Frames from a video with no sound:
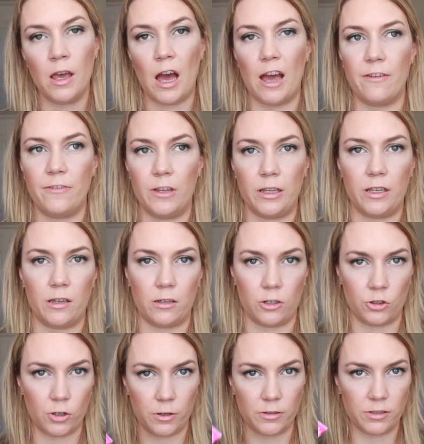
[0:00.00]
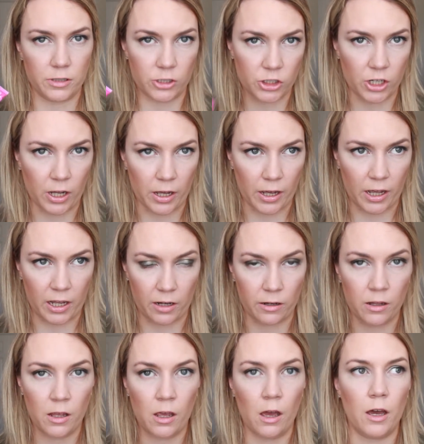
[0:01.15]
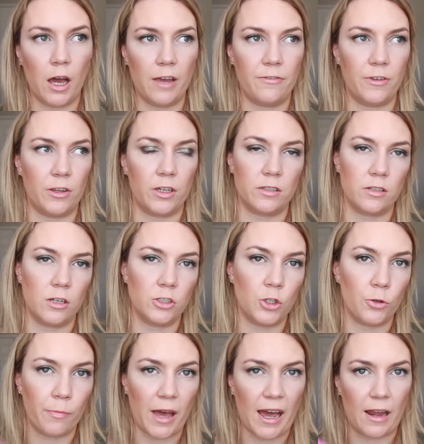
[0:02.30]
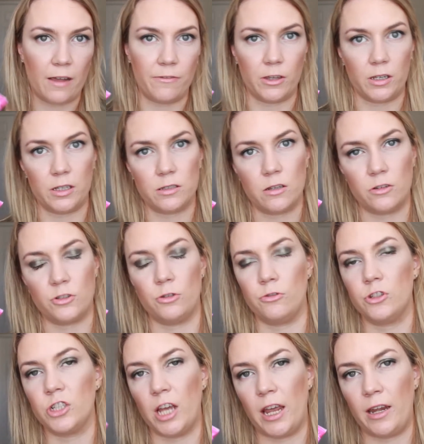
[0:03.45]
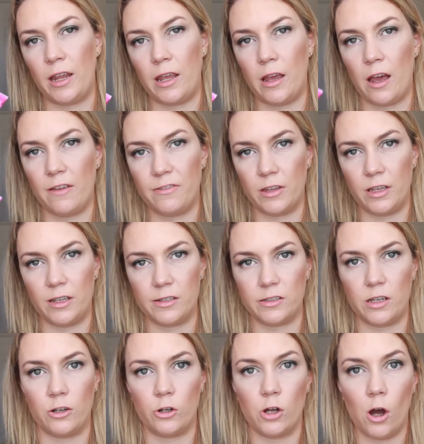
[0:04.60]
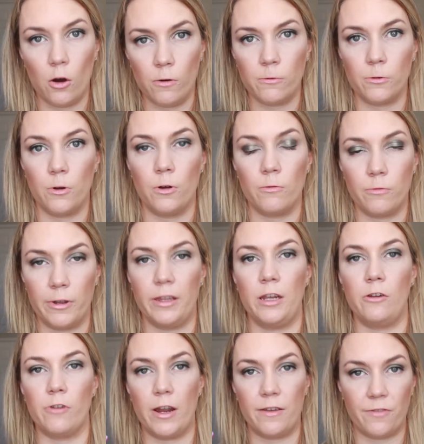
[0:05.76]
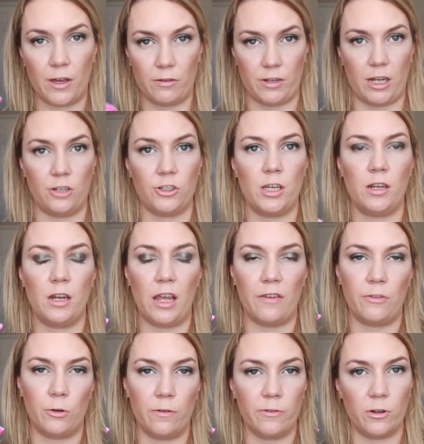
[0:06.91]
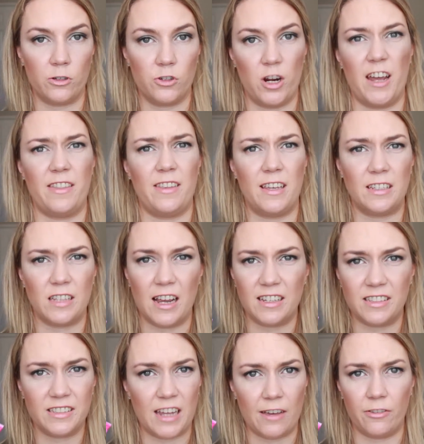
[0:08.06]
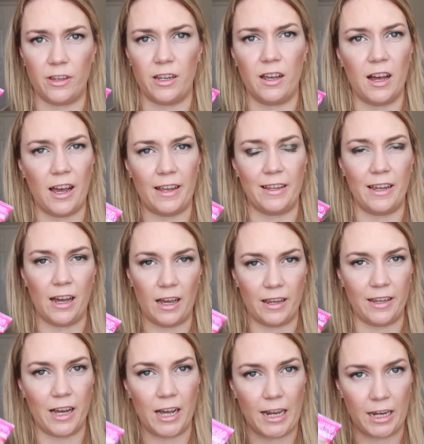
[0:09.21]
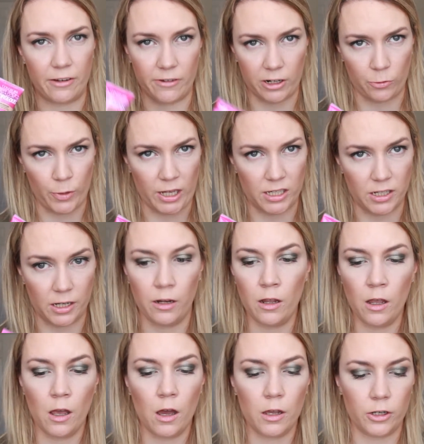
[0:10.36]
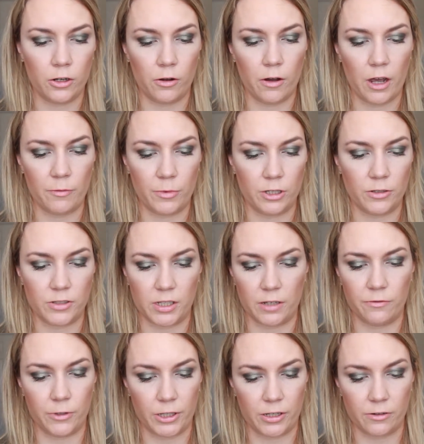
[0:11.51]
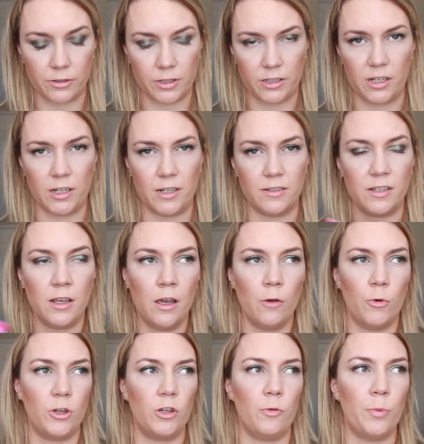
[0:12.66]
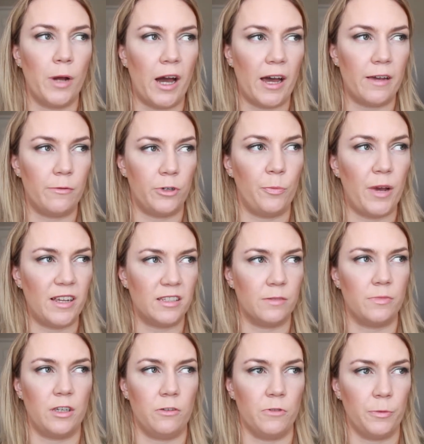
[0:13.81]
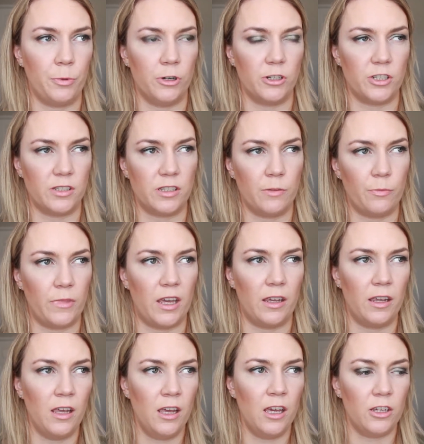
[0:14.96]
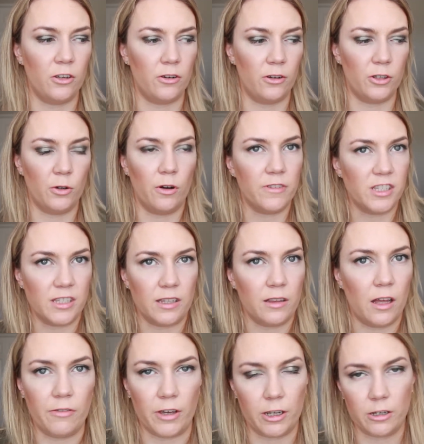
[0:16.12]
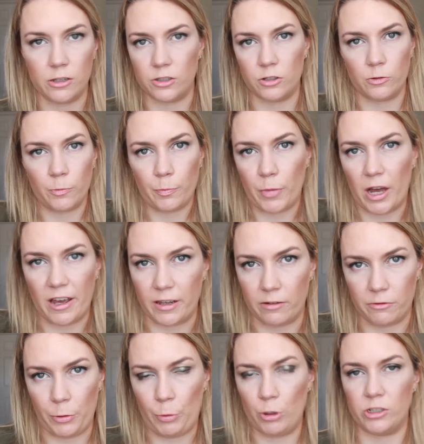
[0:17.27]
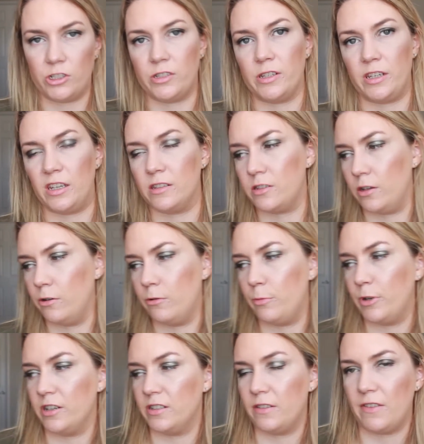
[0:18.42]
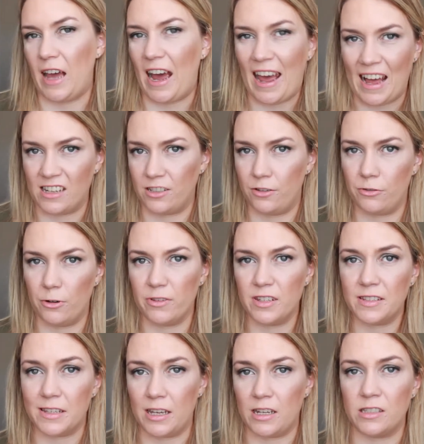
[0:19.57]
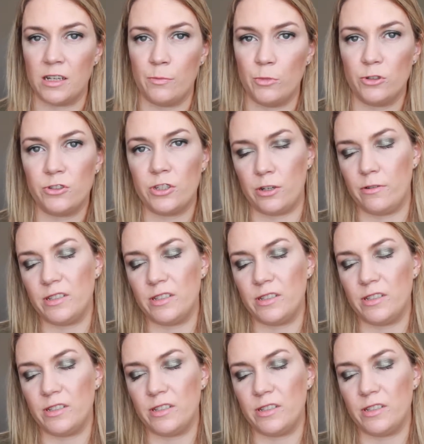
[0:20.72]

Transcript: I feel like it controls the shine. I feel like it's not too matte. I feel like it's not too shiny. I feel like it's an overall really great foundation. If you have not tried this, I definitely highly recommend it. I've been using it for years and years. When you buy something, you repurchase something, you obviously love it because you're buying and repurchasing it. So because of that, I had to throw this in as number 2.